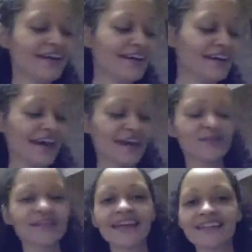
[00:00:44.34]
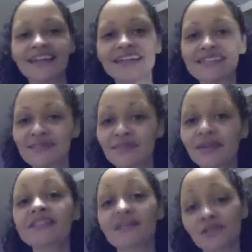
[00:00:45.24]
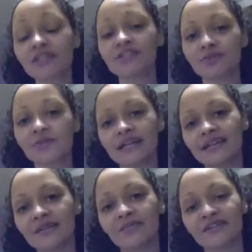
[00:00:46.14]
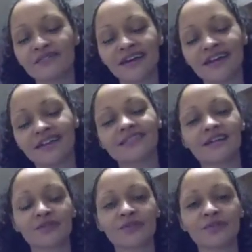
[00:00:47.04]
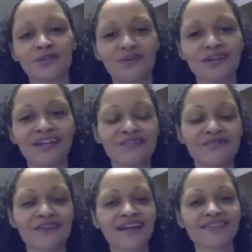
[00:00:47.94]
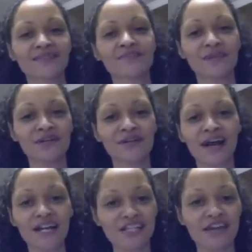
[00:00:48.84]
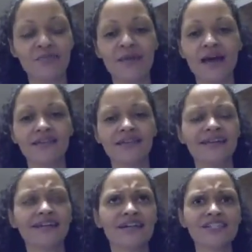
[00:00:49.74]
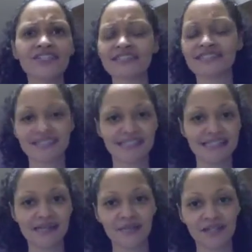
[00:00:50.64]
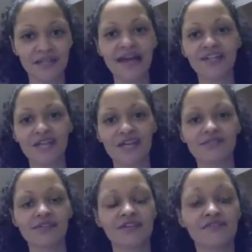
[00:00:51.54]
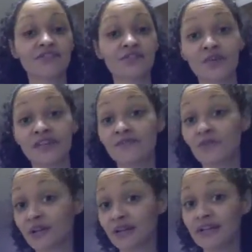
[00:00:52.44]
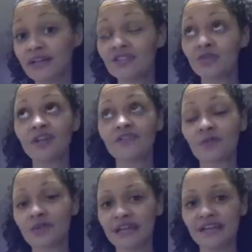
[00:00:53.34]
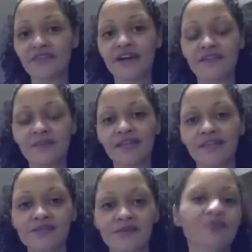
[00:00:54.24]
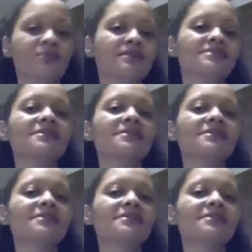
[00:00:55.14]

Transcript: And I'm glad that I did because I really do like it. But if I'd held that a little bit longer, I could have gotten the bigger eyeshadow palette that had like 160 something eyeshadows in it for $24.95, I believe is what it was,